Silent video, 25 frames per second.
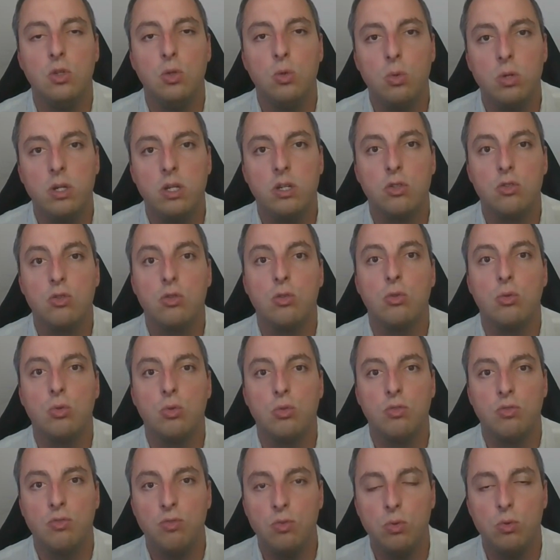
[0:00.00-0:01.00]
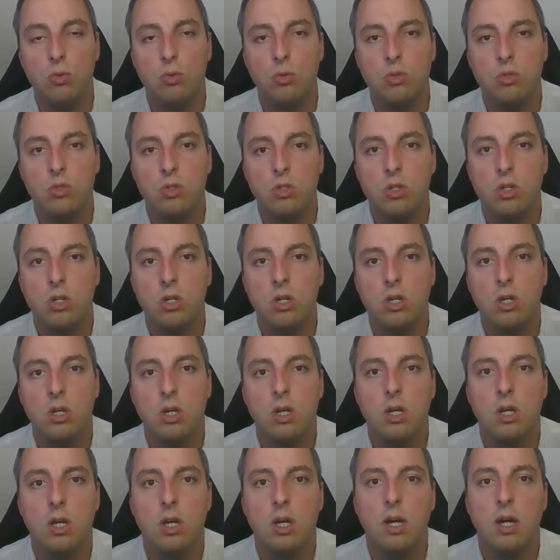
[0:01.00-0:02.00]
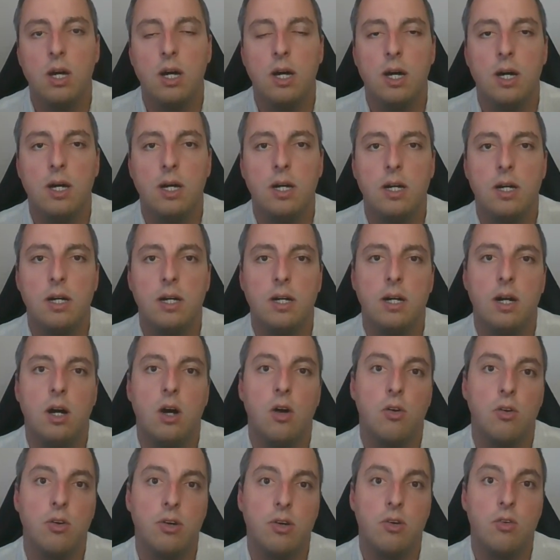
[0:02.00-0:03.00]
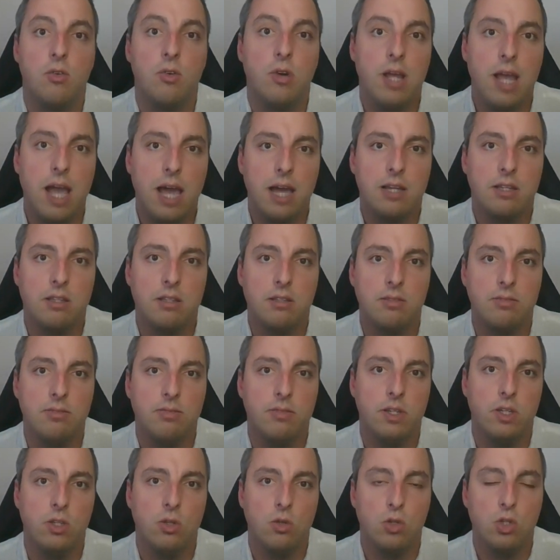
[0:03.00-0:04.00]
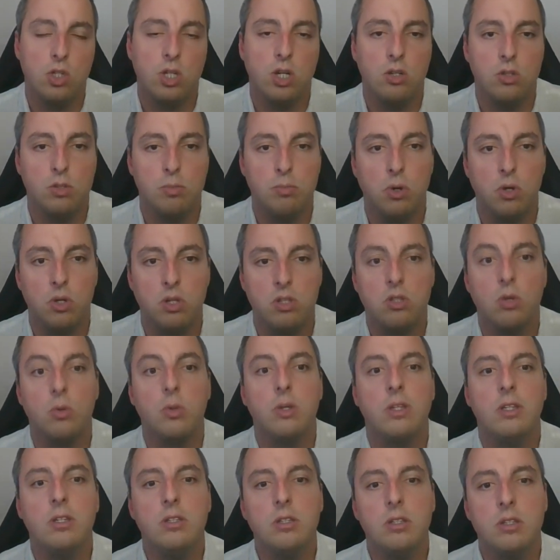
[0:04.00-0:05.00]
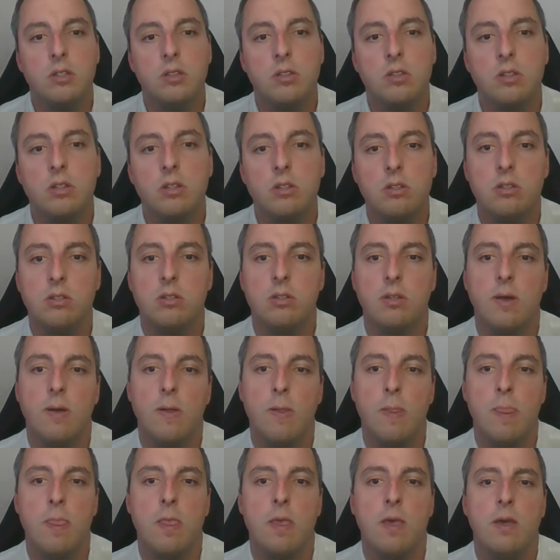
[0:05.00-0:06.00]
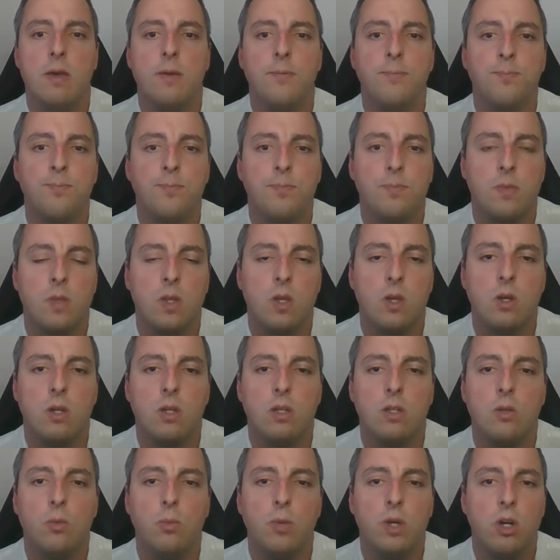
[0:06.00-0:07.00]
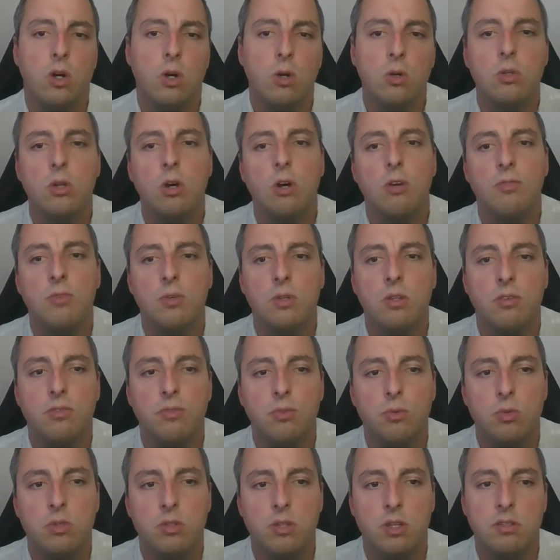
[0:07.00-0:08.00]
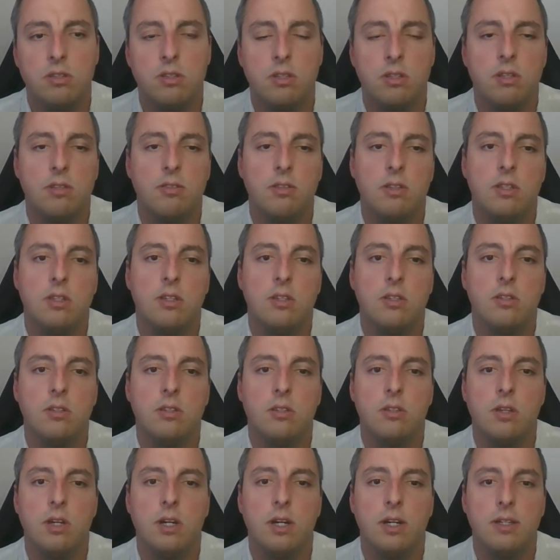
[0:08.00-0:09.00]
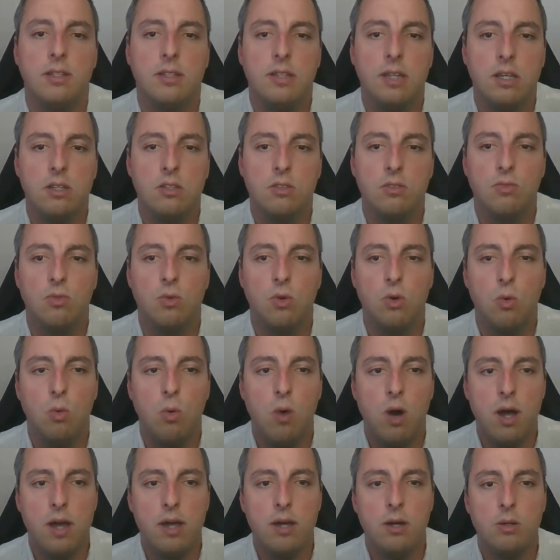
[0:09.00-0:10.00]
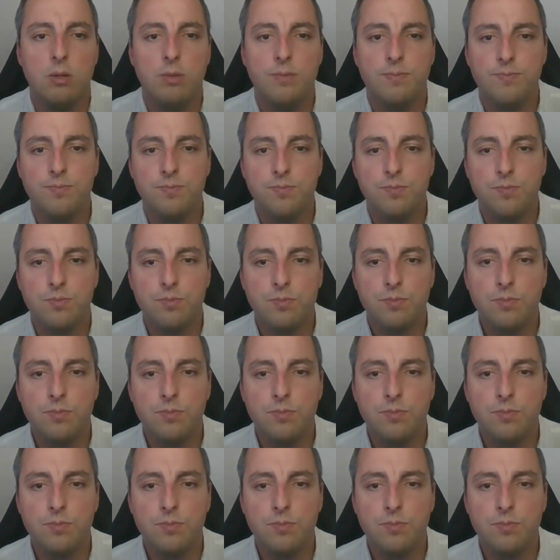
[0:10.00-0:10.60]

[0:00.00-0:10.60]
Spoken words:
the newly introduced foods are reactive in your child's body. So in this instance, we hold off on the food sensitivities test for a while,